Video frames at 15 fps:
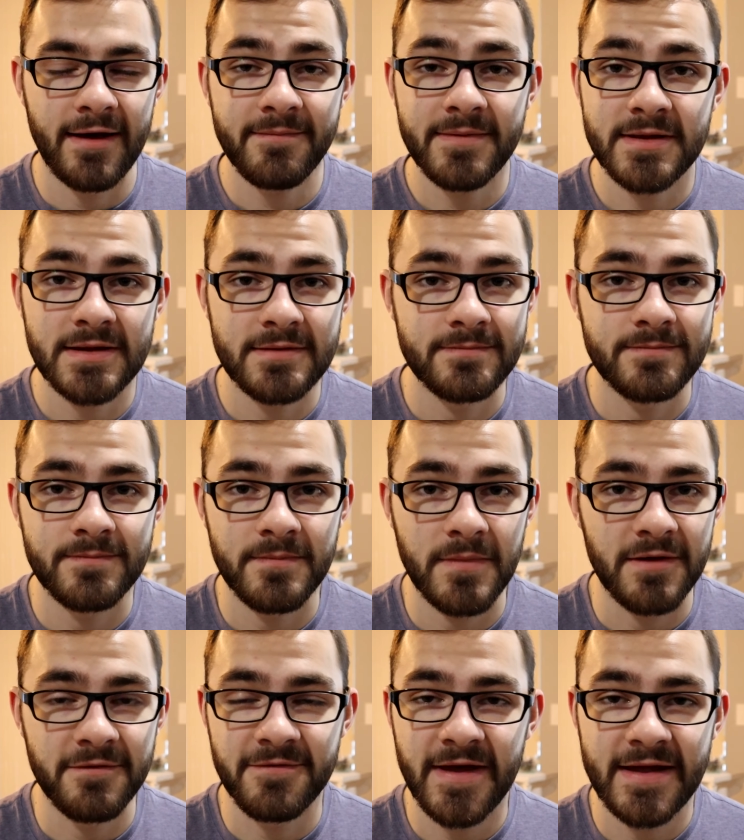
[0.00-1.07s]
I've been
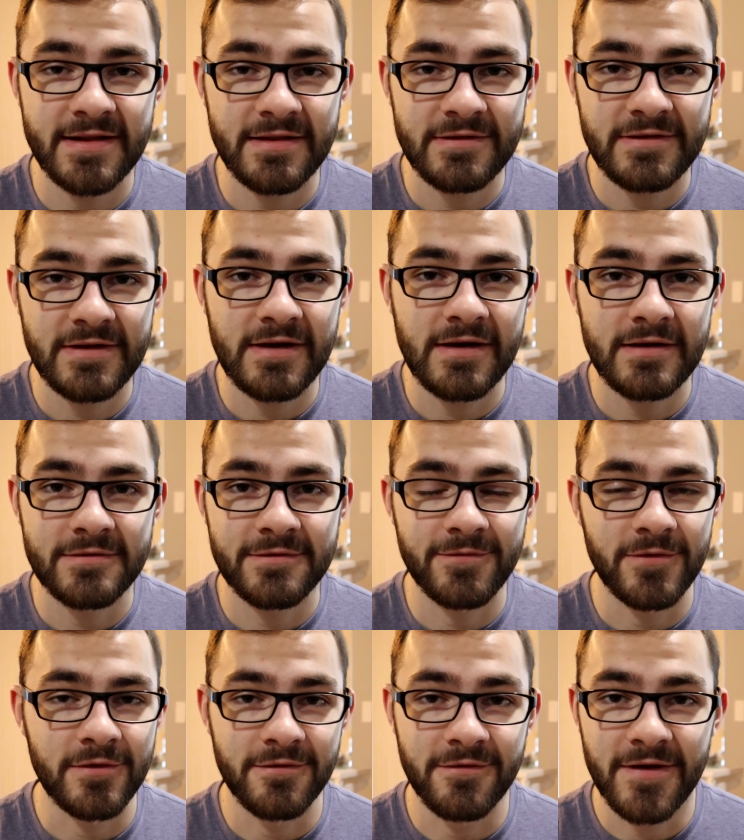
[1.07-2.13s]
a fan of the Seahawks
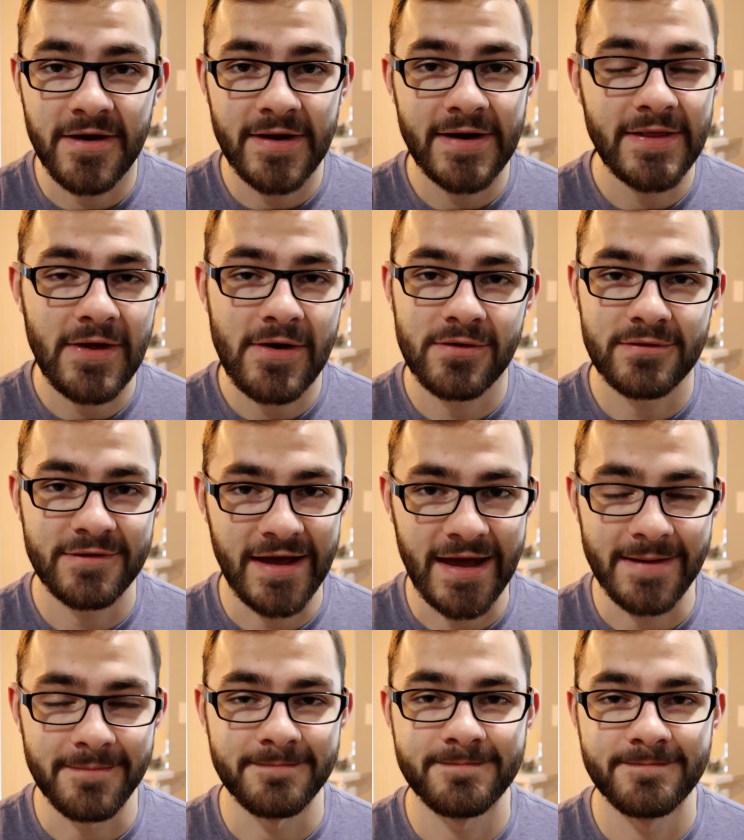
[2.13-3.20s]
for a very long
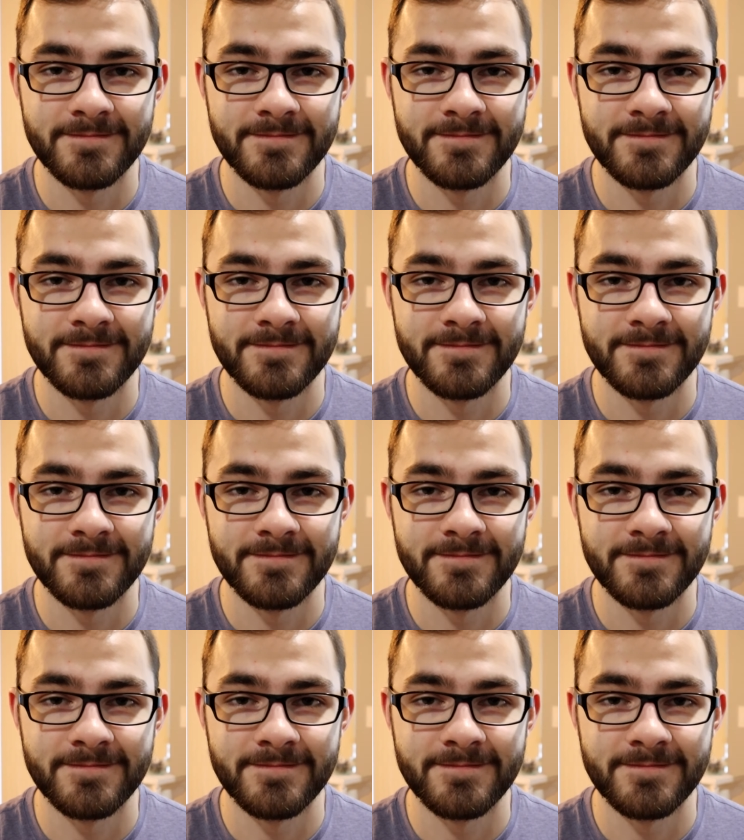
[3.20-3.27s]
time.